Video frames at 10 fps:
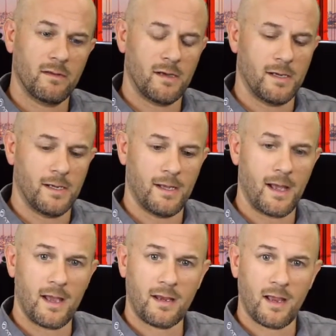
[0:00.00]

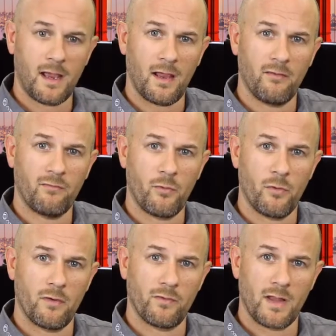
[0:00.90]
icon
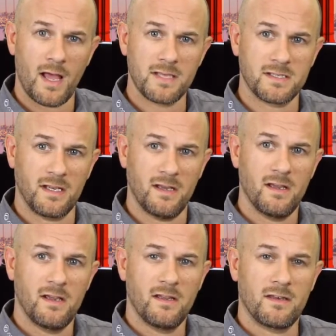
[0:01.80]
for Velocity
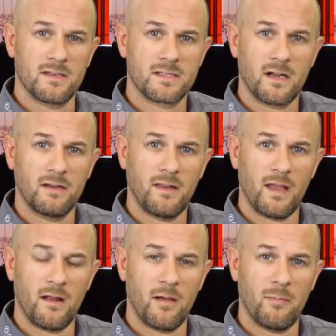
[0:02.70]
to start
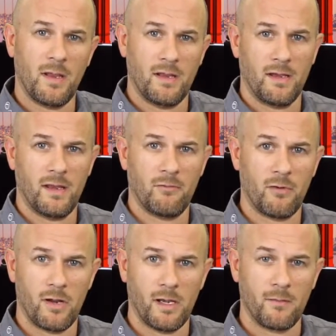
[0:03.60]
that up and get it
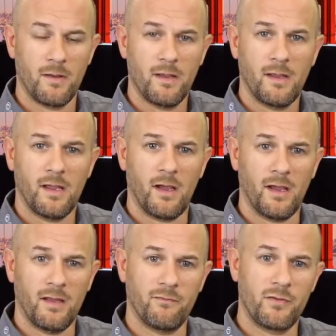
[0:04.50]
running.
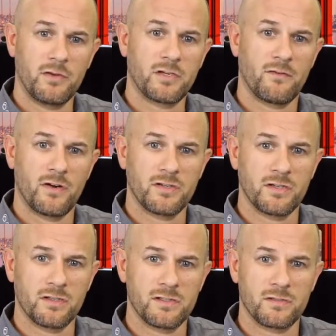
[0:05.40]
In future
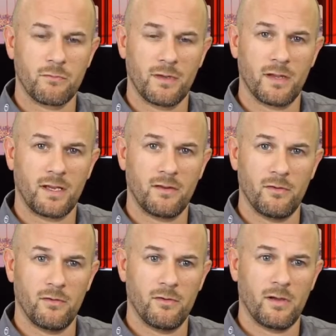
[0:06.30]
versions, we'd like
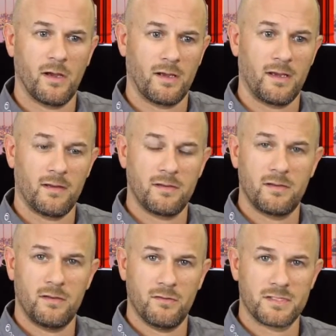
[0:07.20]
to
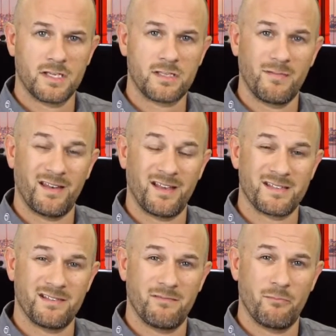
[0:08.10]
get you a system that
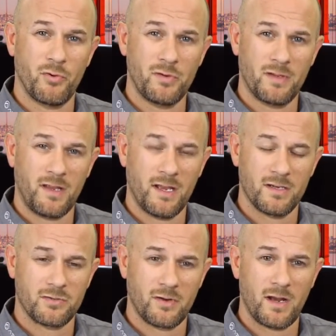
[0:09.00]
doesn't boot to the
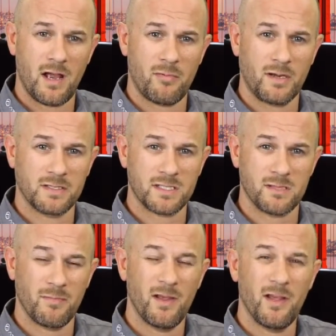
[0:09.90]
Android operating
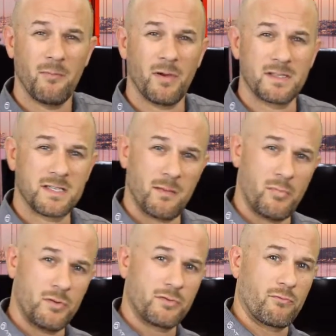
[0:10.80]
system, but instead
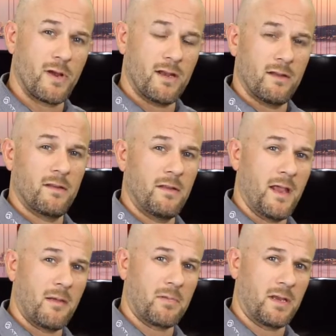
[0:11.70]
boots right into
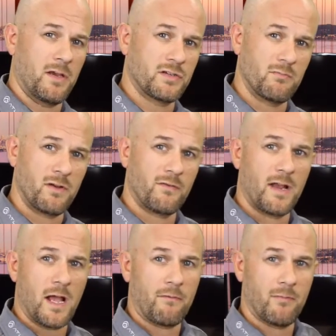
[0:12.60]
the application. But for
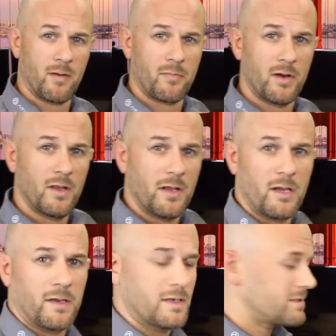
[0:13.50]
now, remember, you'll need to